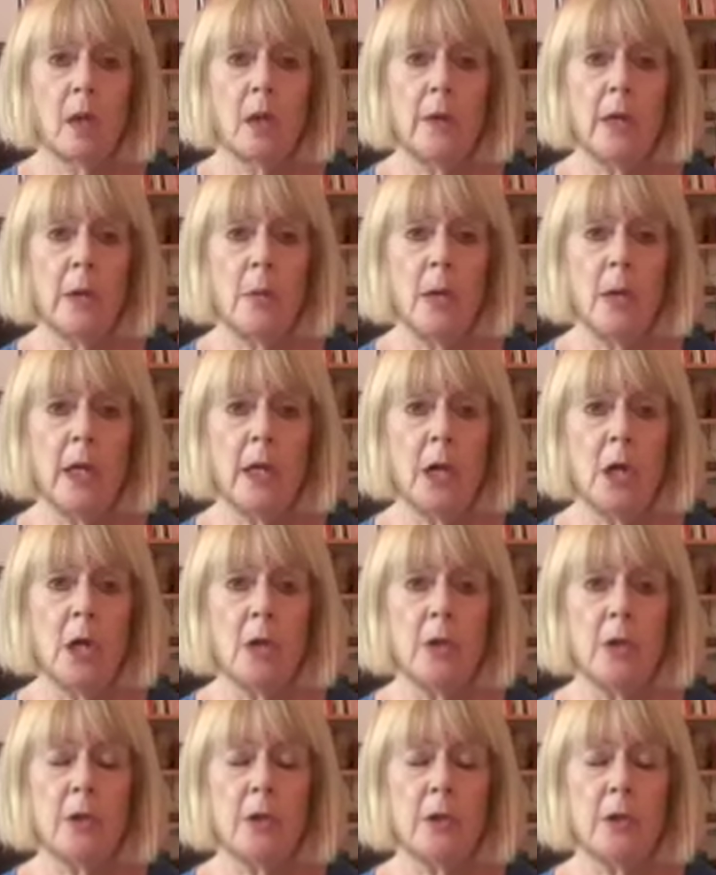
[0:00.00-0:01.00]
And then we're
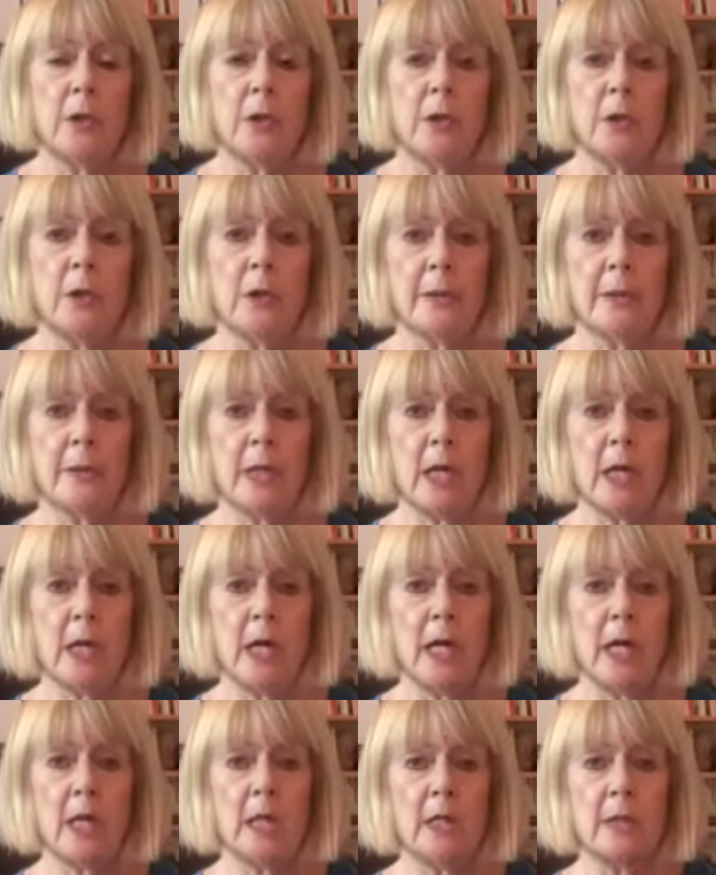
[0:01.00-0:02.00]
going to cross our
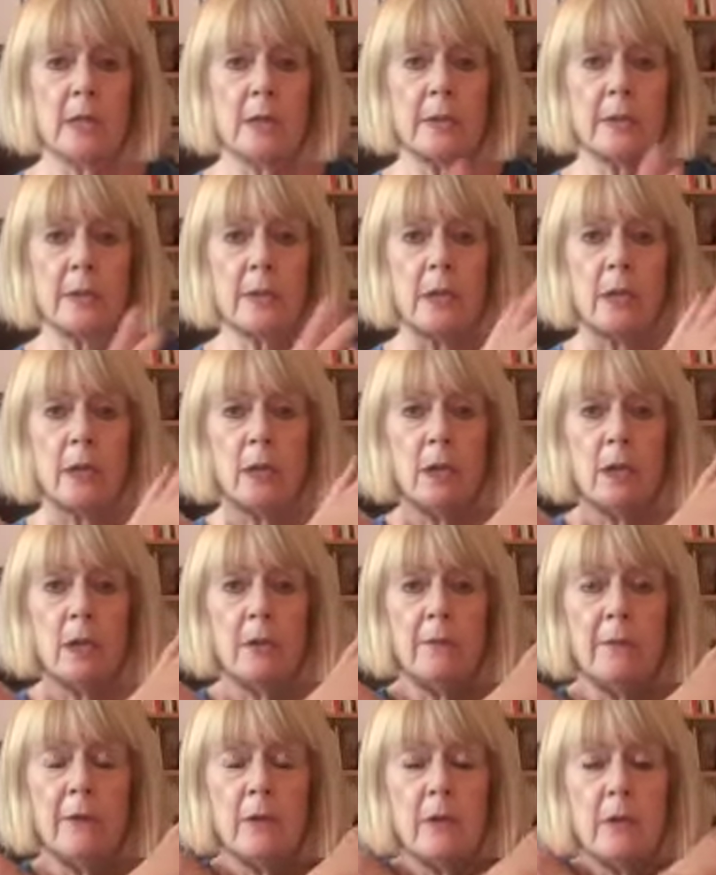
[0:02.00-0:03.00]
hands
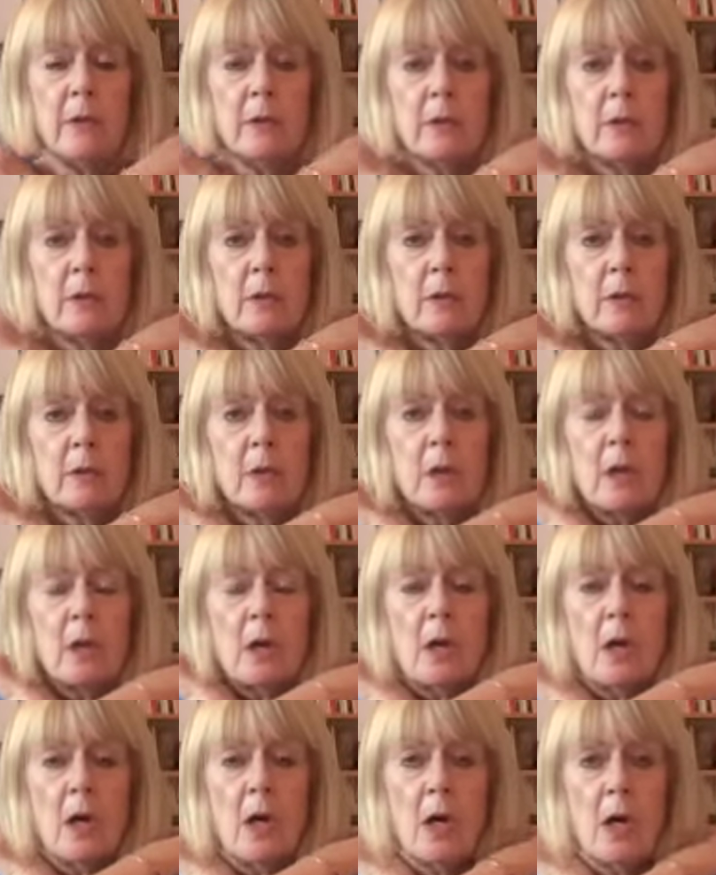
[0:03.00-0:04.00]
over
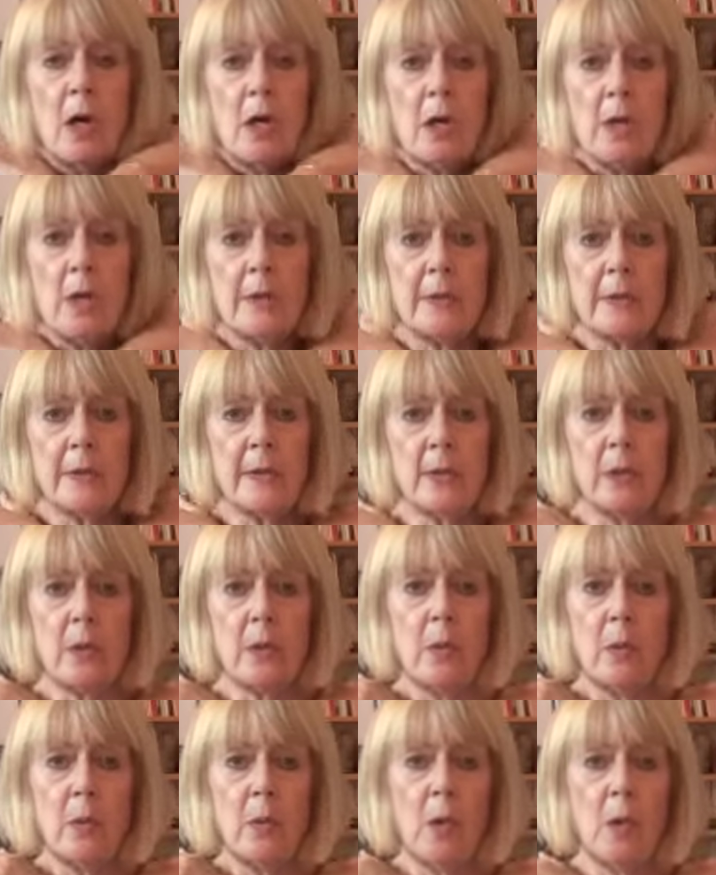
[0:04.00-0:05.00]
our heart,
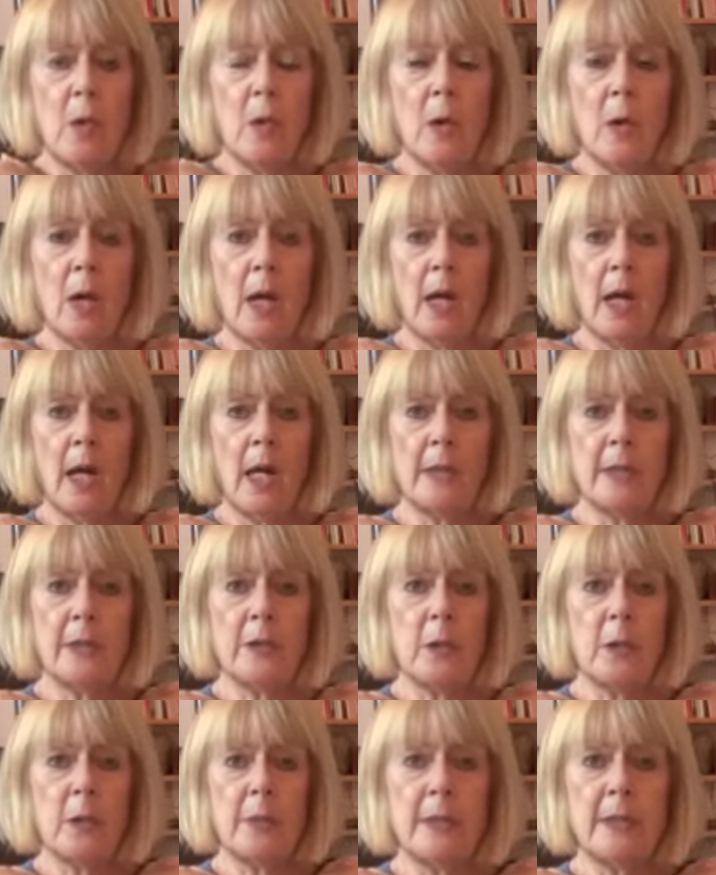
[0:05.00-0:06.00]
so hands
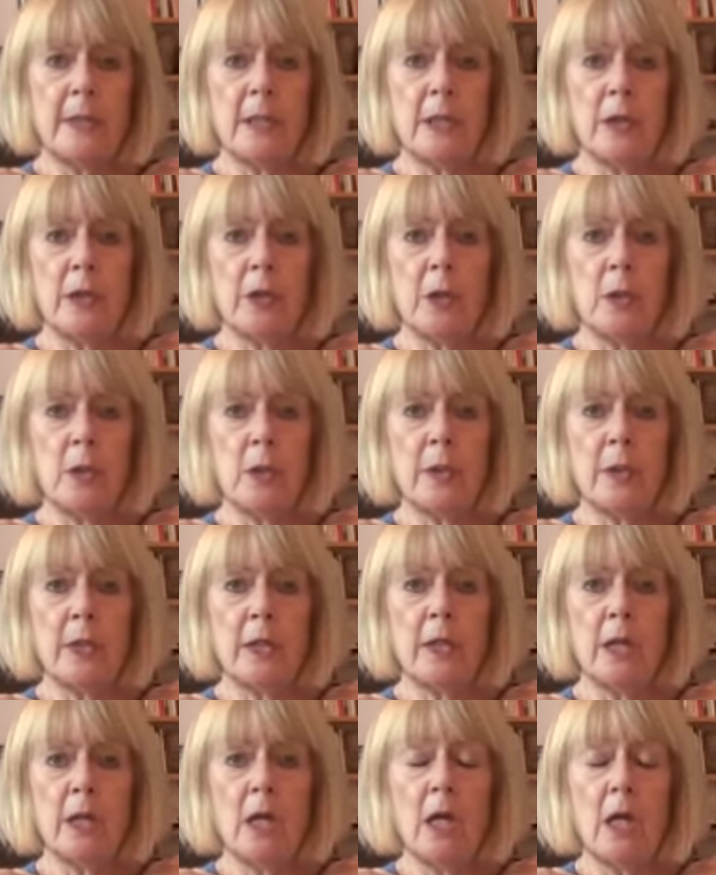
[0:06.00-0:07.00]
to opposite
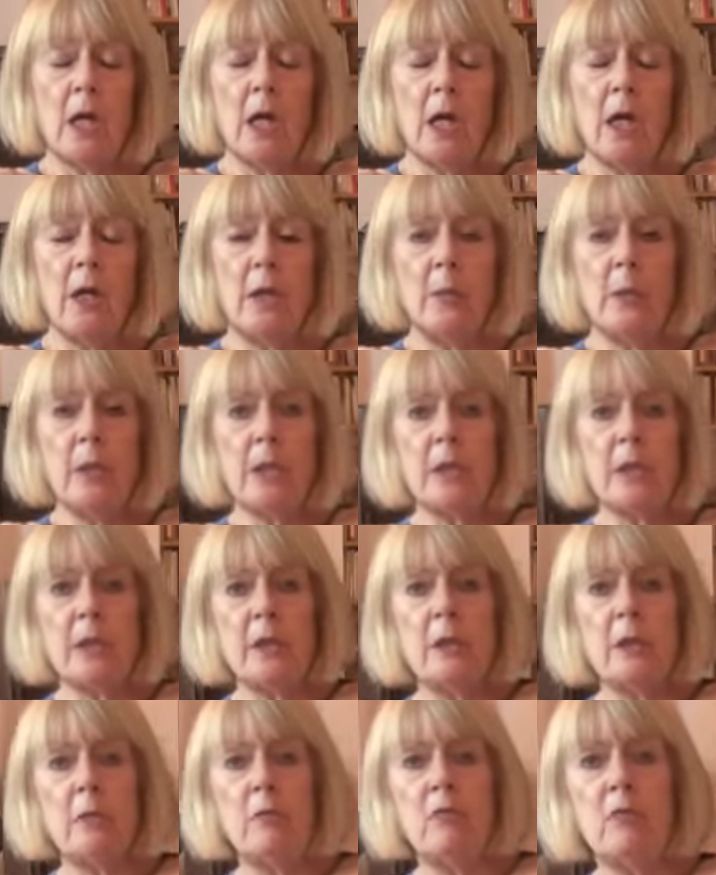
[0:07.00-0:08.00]
shoulder. And then we're just
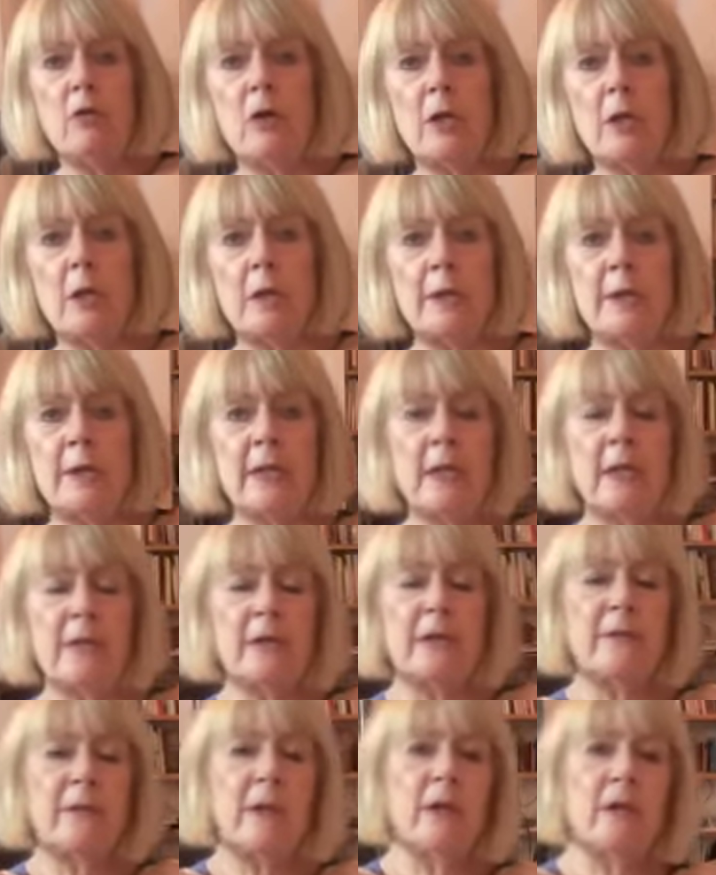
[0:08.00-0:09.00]
going to rock
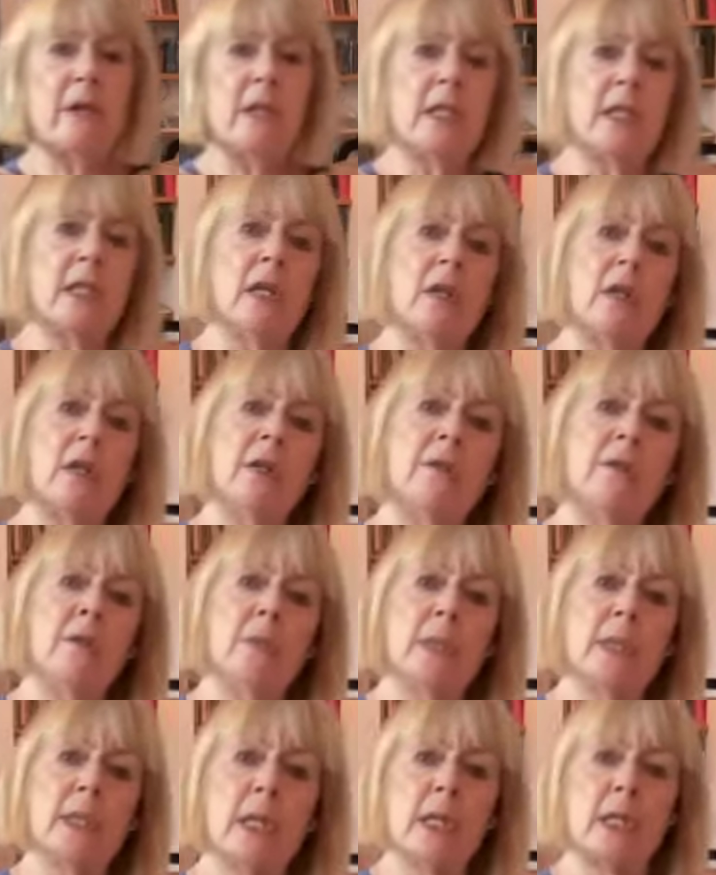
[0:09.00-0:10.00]
ourselves very slowly
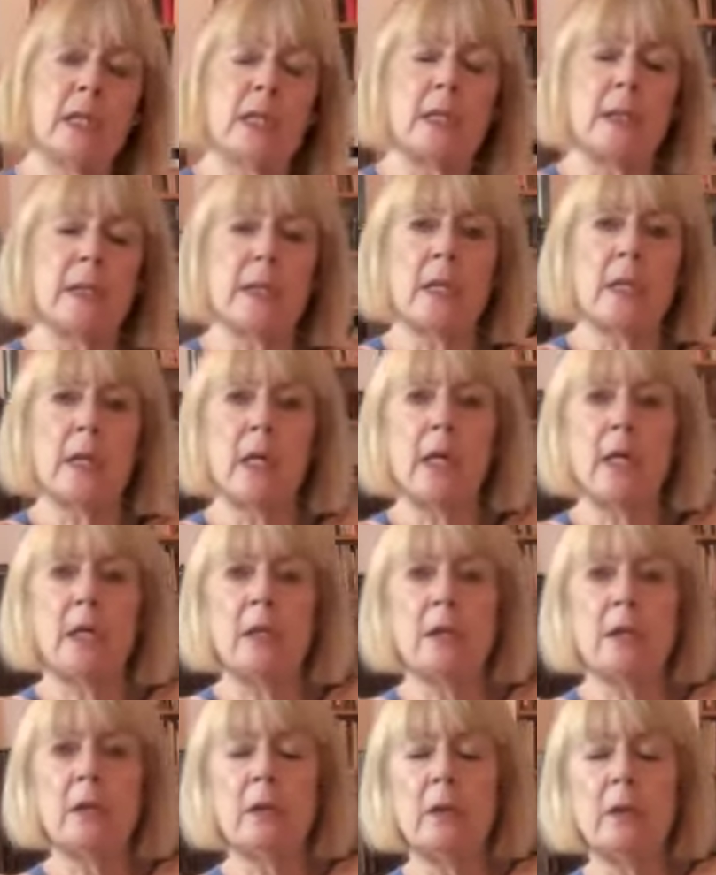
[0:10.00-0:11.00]
from side to side.